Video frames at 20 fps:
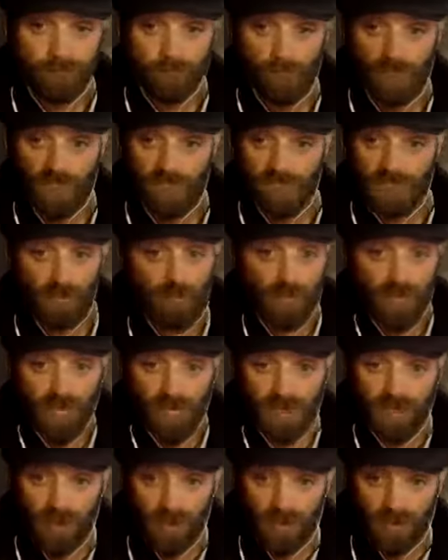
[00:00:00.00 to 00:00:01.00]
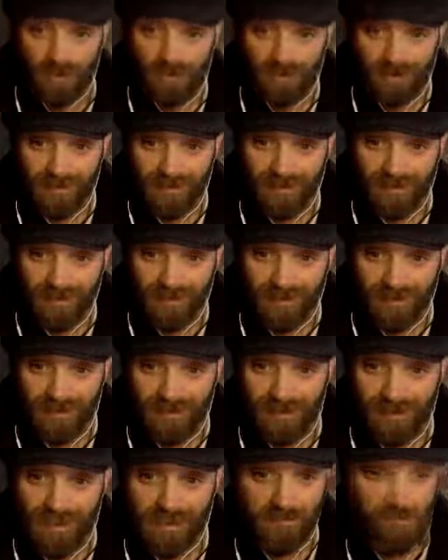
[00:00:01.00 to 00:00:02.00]
He's creator.
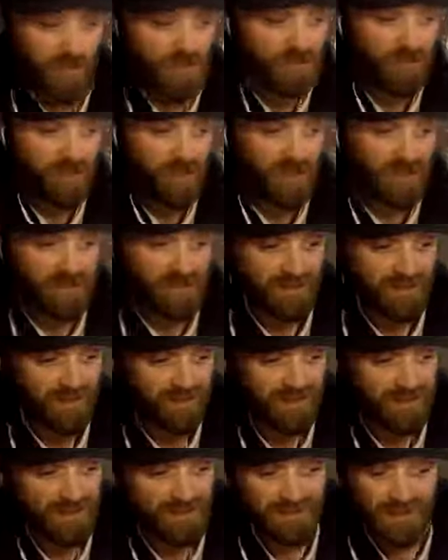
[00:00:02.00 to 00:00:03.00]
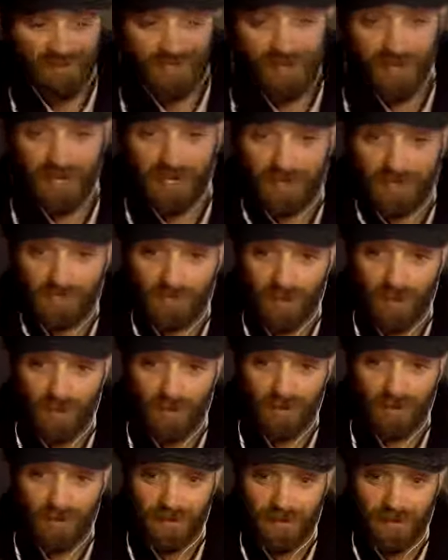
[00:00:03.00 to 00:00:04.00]
He's perfect. He hasn't done anything wrong.
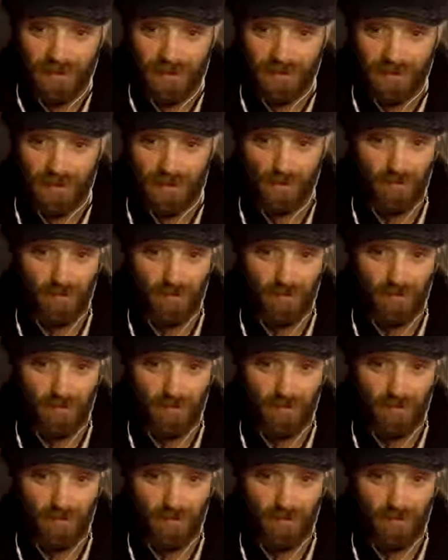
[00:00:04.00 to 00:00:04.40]
He's all